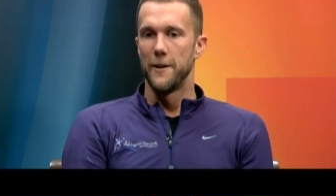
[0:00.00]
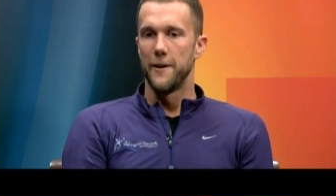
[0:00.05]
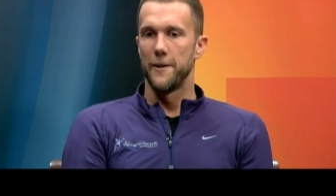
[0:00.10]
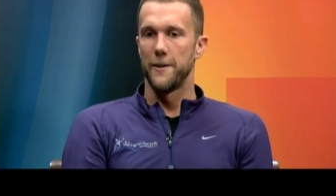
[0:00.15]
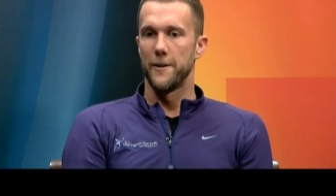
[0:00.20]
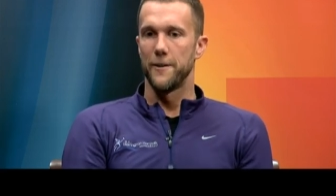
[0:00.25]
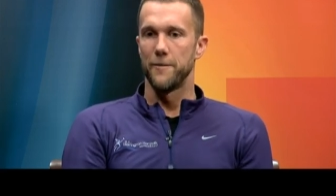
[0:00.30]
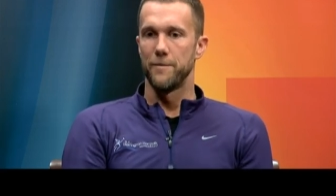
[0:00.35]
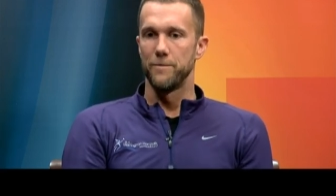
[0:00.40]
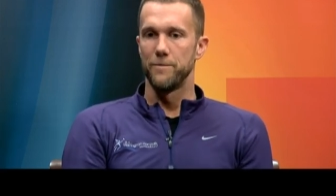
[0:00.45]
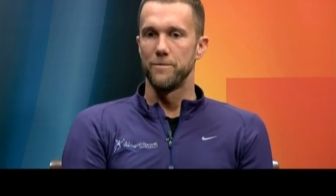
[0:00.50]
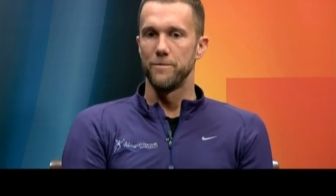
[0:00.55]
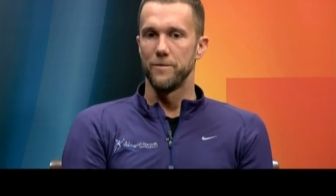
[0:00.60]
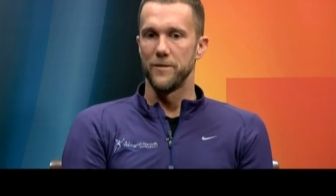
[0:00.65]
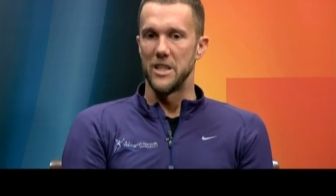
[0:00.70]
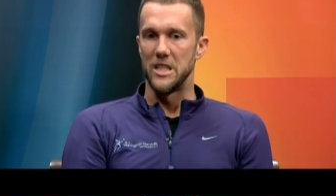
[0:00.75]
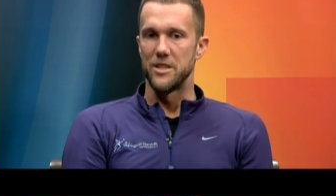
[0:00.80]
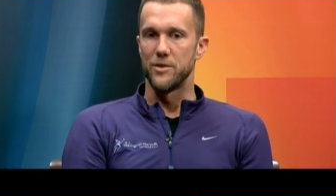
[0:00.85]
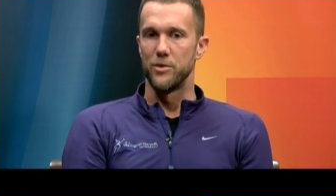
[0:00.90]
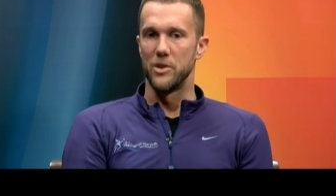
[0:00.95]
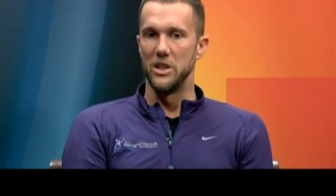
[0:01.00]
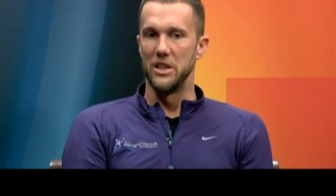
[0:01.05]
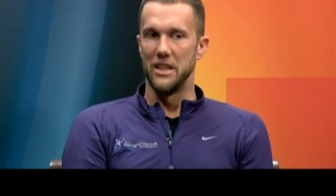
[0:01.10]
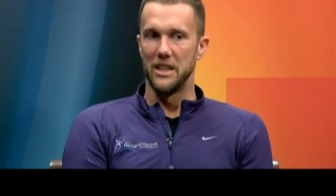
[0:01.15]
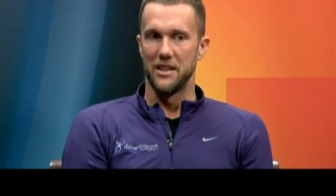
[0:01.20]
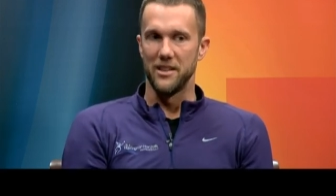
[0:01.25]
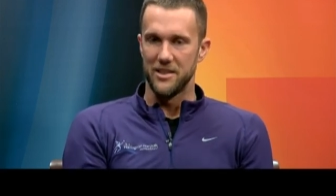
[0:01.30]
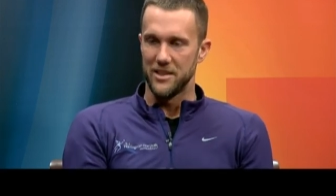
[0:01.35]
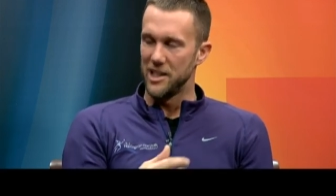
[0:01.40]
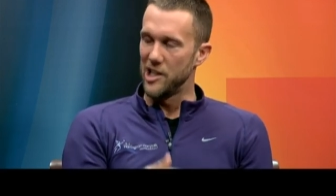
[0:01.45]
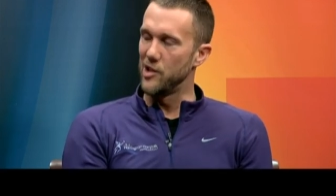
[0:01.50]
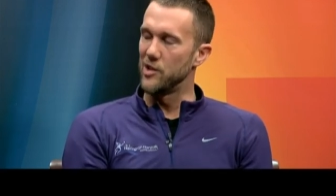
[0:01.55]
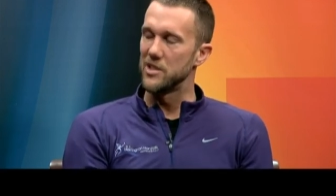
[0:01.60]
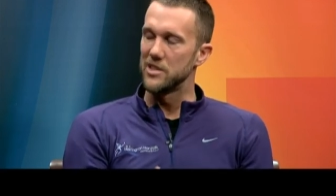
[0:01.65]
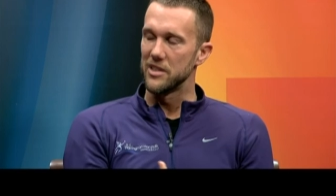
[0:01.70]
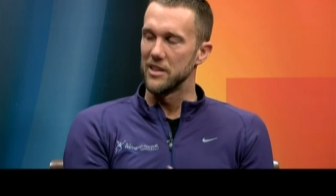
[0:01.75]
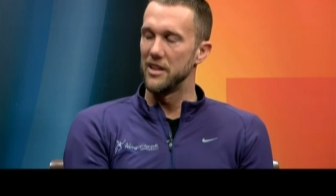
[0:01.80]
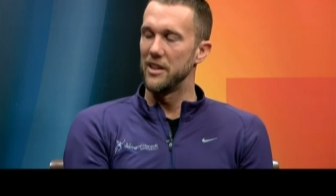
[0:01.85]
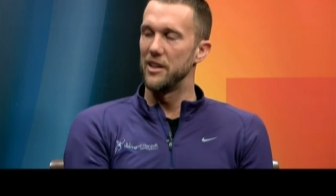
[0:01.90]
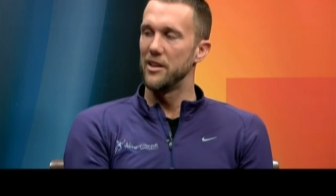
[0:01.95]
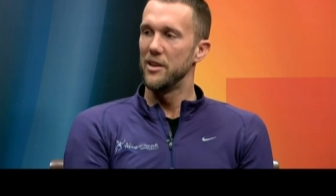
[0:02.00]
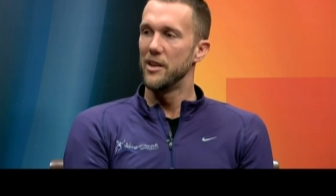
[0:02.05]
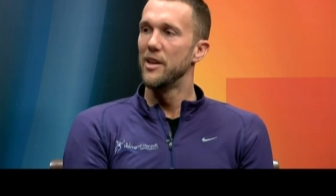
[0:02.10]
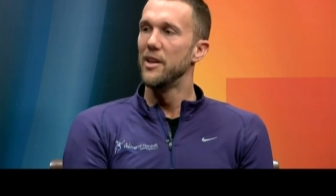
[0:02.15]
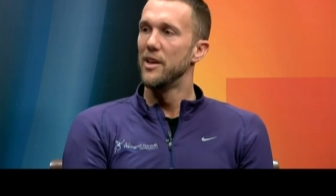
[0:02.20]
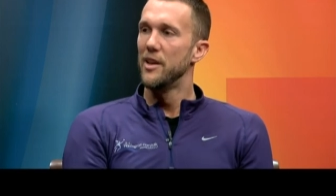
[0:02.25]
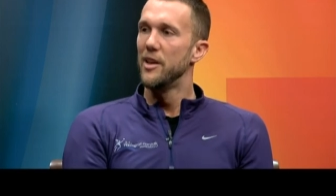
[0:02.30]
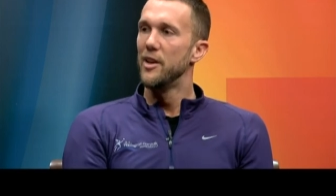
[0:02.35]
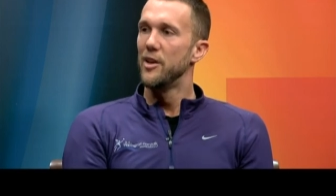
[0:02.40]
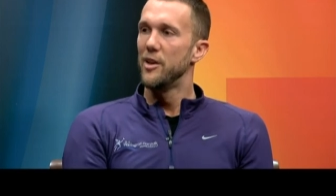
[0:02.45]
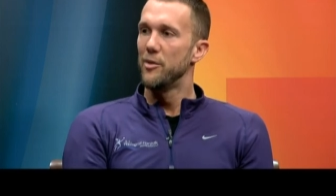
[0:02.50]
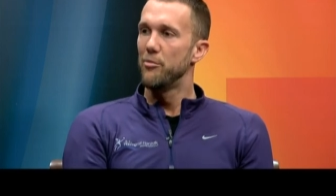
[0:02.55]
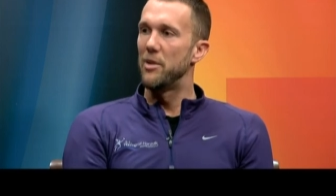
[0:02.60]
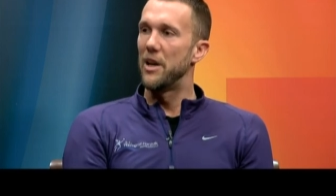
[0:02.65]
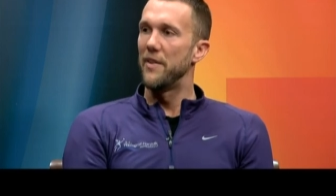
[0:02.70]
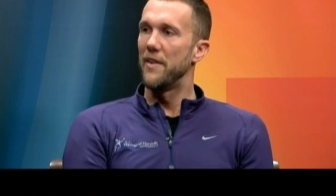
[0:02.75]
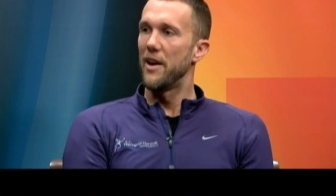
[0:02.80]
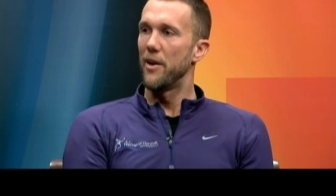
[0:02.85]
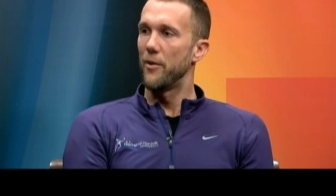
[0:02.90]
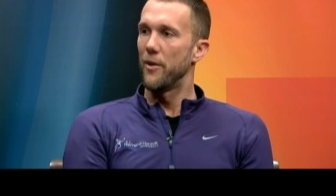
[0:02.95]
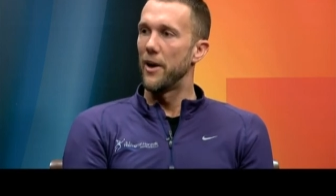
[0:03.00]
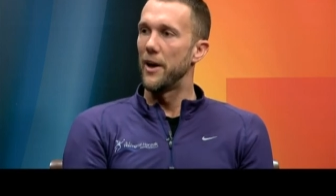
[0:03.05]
um, it's really continuously been that